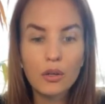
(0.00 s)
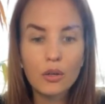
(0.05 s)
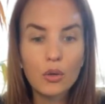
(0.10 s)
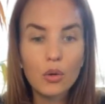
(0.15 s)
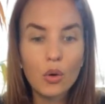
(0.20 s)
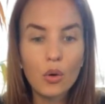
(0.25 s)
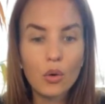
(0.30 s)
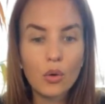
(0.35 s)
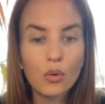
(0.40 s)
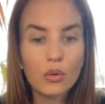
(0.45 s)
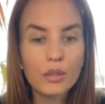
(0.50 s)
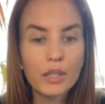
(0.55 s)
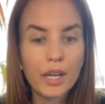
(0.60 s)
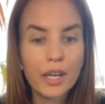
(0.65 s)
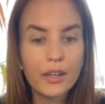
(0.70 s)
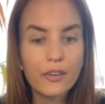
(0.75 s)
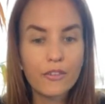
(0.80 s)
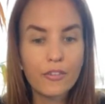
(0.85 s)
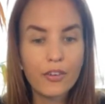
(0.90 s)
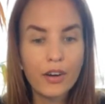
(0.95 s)
gold,
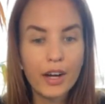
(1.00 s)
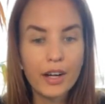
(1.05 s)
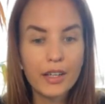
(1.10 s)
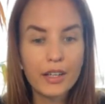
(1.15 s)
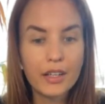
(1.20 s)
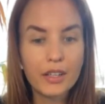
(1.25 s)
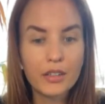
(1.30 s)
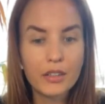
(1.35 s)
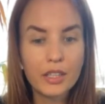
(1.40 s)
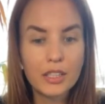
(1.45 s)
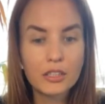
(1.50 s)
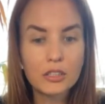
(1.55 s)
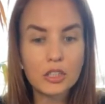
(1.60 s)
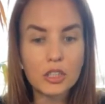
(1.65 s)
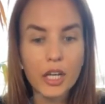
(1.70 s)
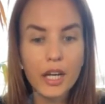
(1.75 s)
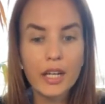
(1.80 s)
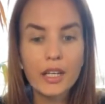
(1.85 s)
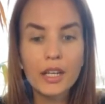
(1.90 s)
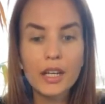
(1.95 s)
and fire. In
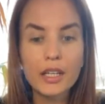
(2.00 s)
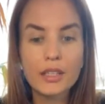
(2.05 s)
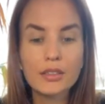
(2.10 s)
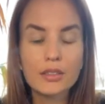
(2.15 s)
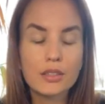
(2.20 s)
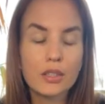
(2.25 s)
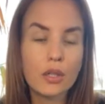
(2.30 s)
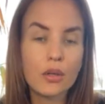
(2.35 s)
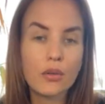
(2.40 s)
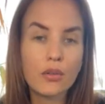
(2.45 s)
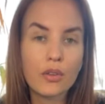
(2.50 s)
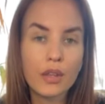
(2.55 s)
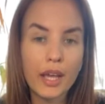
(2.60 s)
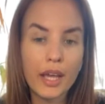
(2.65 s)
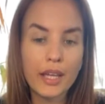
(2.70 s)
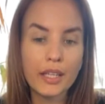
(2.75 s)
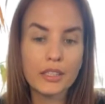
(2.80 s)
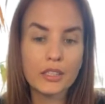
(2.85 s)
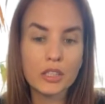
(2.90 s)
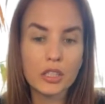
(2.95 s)
China and South
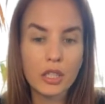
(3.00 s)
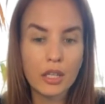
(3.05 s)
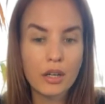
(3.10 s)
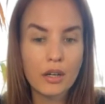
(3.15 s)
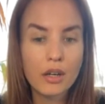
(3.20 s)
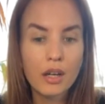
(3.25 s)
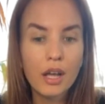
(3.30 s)
Asia,